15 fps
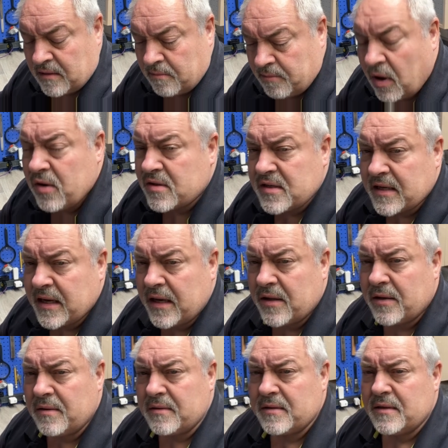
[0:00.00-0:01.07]
parts
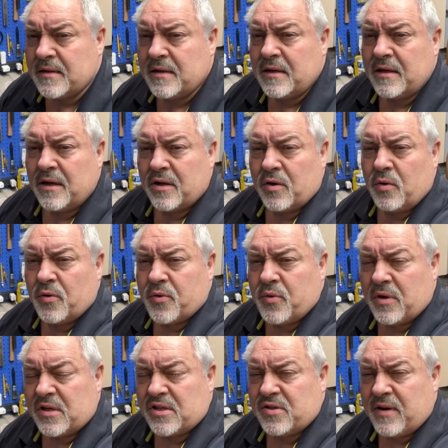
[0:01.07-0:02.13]
together, go through
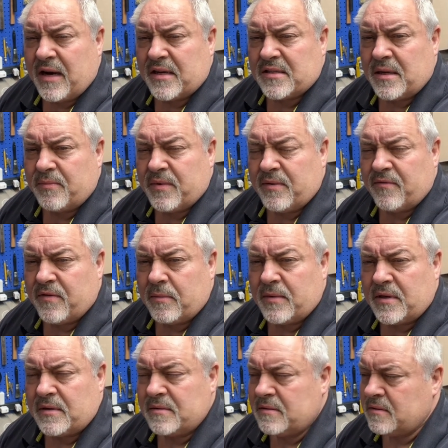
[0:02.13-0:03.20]
extract something from
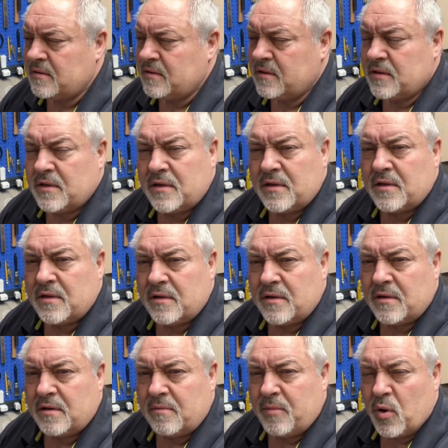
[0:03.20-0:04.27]
a,
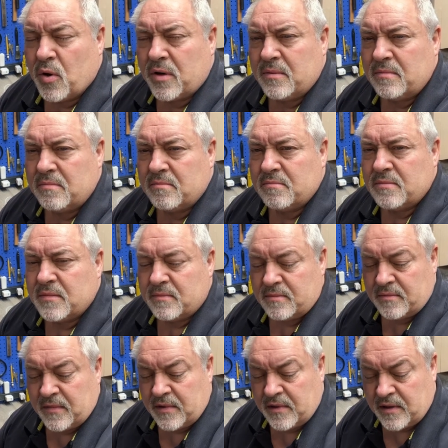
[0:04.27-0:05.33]
a board
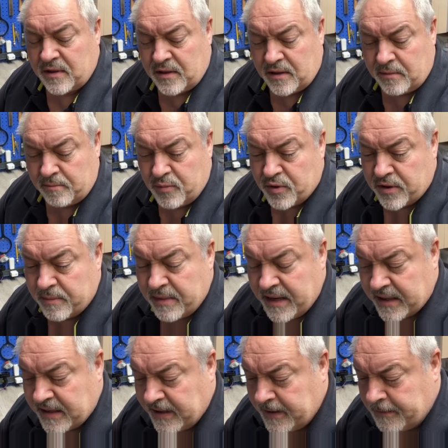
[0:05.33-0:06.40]
and put it
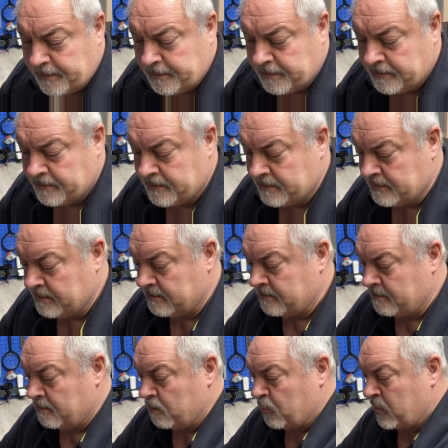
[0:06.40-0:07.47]
back on.
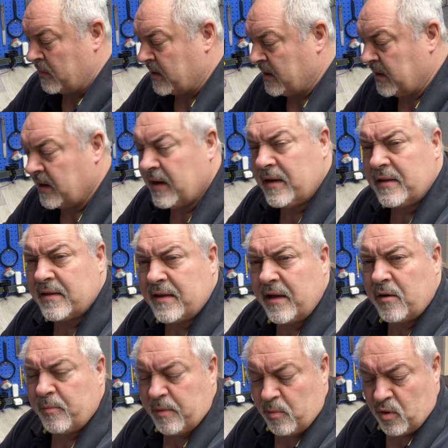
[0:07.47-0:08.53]
And
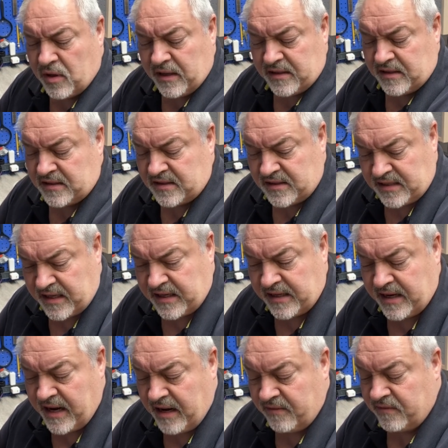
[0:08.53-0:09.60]
that'll be more like the second
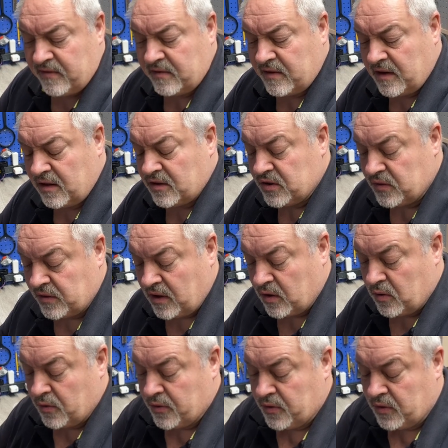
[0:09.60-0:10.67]
half that I'll do. And I'll
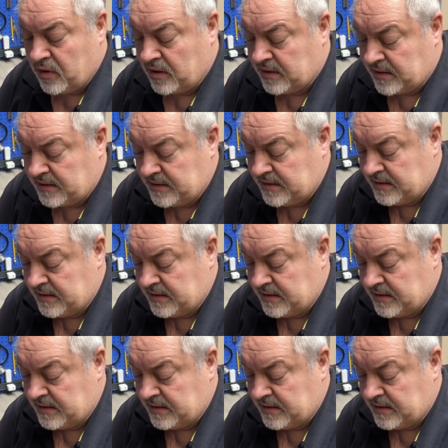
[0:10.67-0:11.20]
go through all the